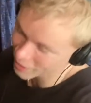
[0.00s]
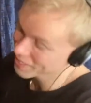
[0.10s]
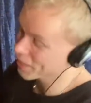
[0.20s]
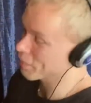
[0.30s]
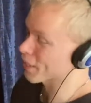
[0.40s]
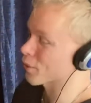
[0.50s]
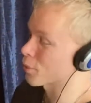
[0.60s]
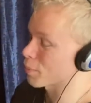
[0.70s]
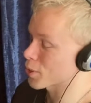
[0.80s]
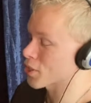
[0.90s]
Like an
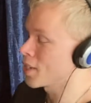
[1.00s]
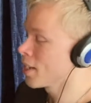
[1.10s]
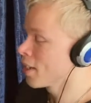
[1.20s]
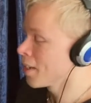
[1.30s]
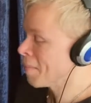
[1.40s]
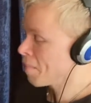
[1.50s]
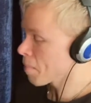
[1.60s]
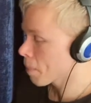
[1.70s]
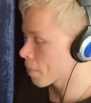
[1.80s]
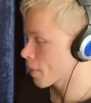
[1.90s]
old person.
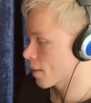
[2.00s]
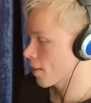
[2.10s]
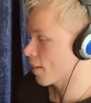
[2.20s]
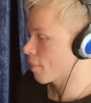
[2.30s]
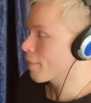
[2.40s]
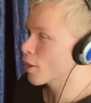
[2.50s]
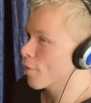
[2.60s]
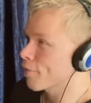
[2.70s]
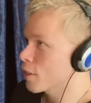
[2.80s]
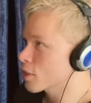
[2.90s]
Maybe I'll go
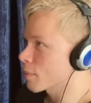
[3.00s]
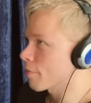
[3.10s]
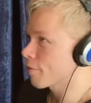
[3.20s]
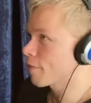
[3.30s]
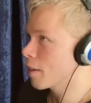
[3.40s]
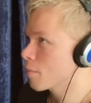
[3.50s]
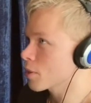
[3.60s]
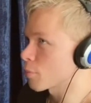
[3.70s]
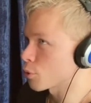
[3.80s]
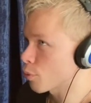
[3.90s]
film
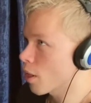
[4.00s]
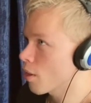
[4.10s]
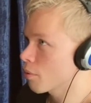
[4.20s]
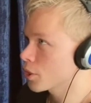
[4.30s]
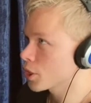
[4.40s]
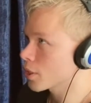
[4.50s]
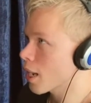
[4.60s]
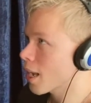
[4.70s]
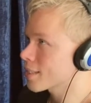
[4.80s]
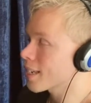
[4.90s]
some drone
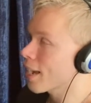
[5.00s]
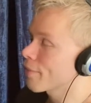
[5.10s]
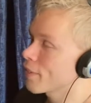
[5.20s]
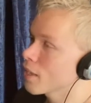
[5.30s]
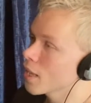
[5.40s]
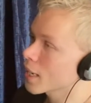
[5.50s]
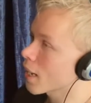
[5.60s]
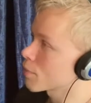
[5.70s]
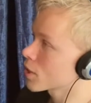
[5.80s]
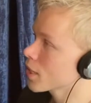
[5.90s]
shots. I feel like
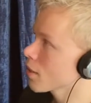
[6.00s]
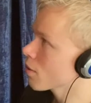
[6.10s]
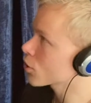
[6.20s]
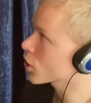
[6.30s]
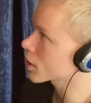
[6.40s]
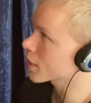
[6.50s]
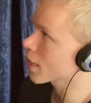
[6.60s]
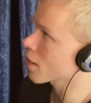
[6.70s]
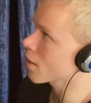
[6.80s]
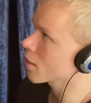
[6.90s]
I'm still just in
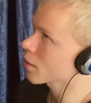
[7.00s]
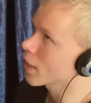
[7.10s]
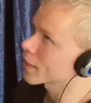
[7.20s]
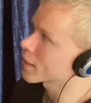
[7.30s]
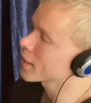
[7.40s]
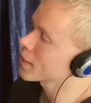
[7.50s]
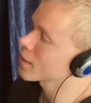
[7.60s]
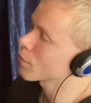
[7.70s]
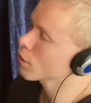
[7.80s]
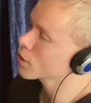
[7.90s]
what's the